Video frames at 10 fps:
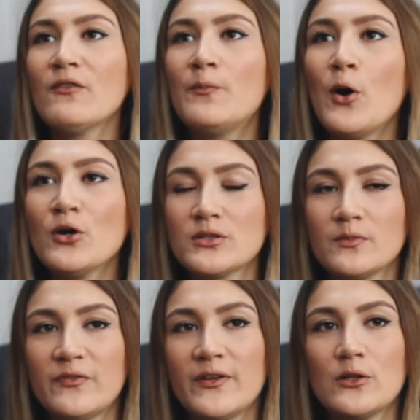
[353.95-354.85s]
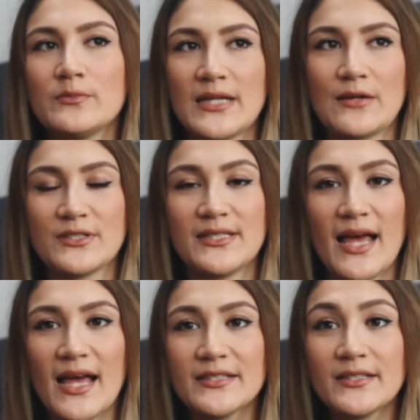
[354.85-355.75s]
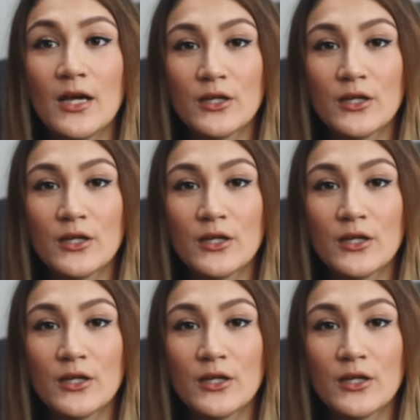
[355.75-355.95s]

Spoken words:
I've bought some film downstairs,